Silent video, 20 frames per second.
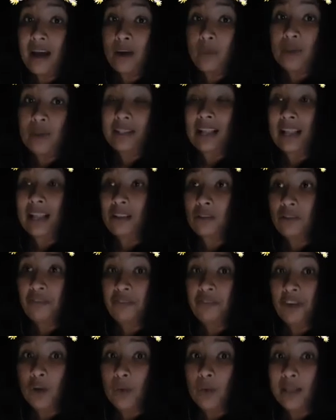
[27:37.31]
with that
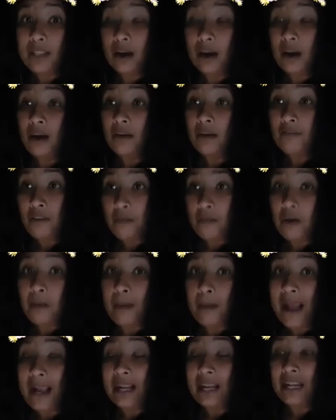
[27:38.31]
fluid from her
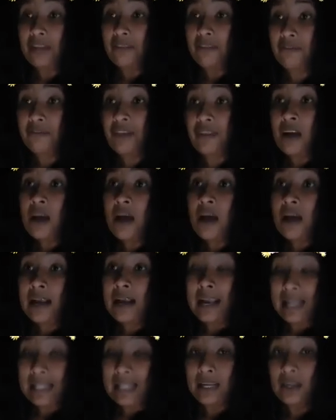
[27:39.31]
back lift
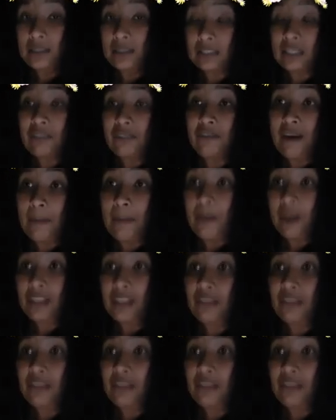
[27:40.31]
getting onto the fabric of the